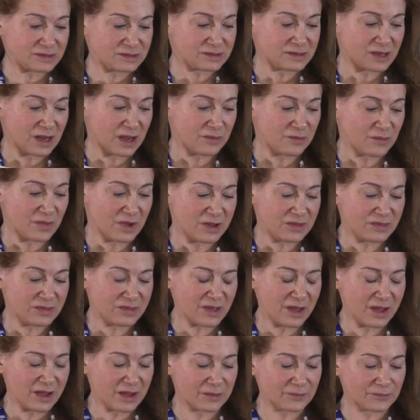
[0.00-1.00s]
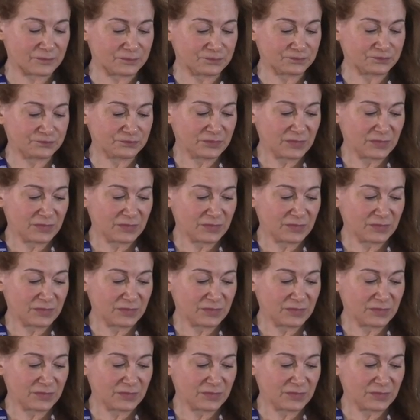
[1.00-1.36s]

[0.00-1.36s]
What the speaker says: not my thing.